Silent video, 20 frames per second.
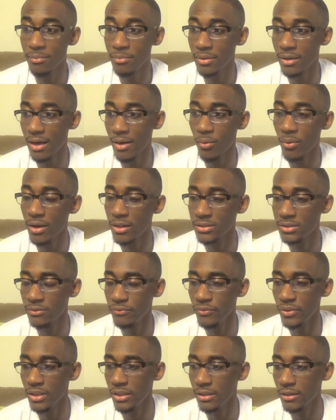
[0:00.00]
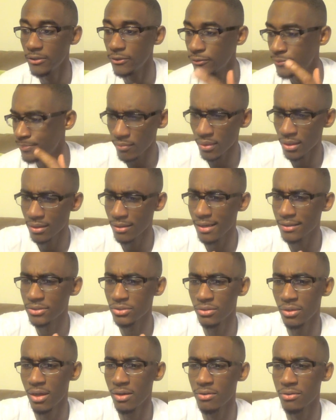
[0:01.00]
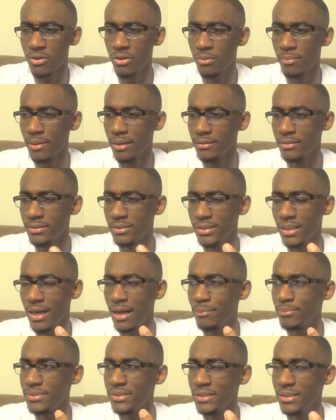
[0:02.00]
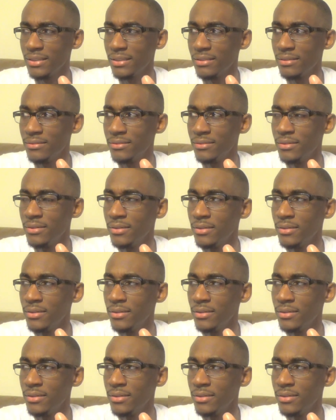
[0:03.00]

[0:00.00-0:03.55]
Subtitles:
But I watched the video not too long ago about the top 10